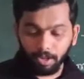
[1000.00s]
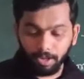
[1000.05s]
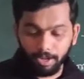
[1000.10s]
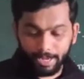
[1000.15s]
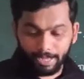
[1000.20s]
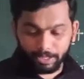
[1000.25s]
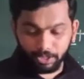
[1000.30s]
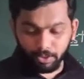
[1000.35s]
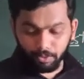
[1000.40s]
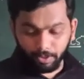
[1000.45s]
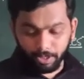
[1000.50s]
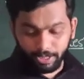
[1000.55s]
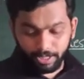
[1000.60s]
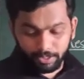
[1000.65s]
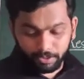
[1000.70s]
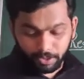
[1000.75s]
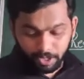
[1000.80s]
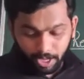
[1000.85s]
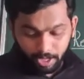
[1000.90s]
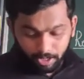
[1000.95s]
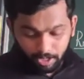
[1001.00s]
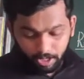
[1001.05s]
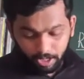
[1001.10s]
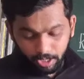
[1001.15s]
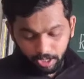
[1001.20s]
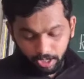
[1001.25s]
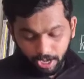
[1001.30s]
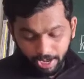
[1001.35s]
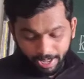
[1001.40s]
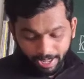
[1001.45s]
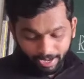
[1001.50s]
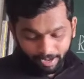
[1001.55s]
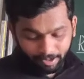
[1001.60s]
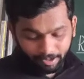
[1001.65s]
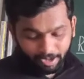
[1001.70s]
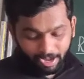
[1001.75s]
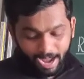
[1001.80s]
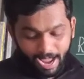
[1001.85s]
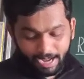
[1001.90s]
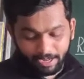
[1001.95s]
next one is the
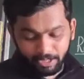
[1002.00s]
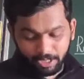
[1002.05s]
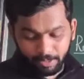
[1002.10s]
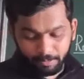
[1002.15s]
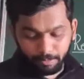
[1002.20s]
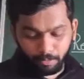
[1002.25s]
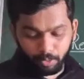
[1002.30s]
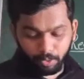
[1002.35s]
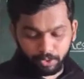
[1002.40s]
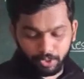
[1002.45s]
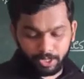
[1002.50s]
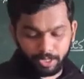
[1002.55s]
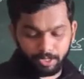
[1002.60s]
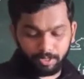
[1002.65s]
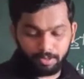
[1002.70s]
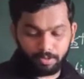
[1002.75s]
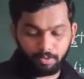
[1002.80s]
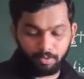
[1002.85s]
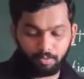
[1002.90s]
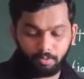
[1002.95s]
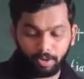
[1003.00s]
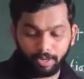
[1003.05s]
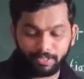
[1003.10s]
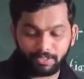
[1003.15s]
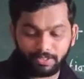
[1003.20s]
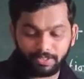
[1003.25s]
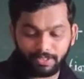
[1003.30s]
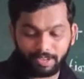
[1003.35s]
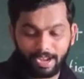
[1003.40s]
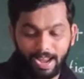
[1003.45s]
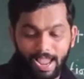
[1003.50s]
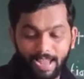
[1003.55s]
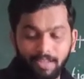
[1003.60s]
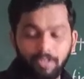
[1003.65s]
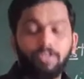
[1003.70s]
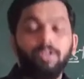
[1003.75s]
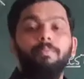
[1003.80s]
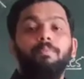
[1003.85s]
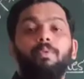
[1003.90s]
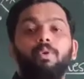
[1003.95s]
random motion. What is
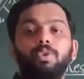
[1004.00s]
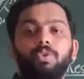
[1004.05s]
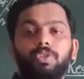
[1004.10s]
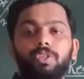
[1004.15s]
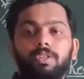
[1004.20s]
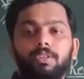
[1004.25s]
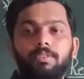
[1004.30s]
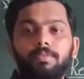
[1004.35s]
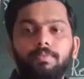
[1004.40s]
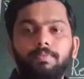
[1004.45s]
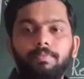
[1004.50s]
random motion?